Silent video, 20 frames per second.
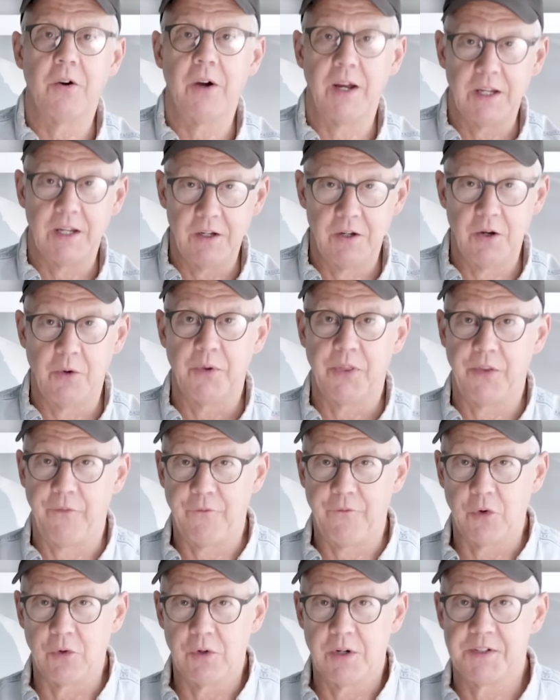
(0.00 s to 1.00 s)
I could go with
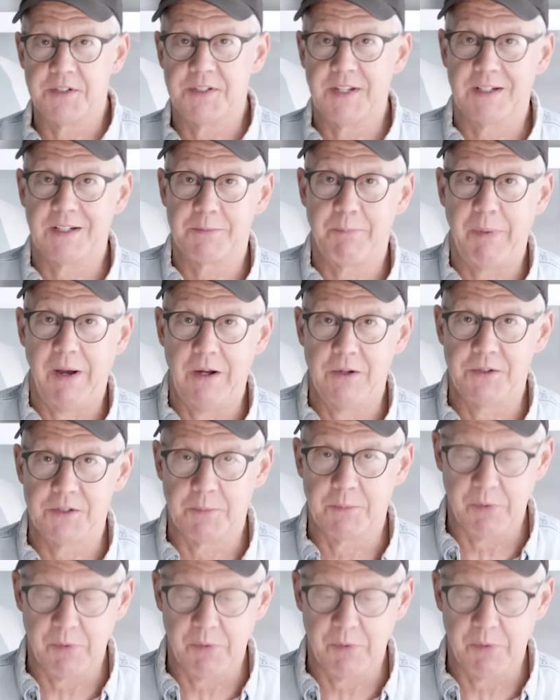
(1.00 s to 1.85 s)
the 4 to 6 pounds of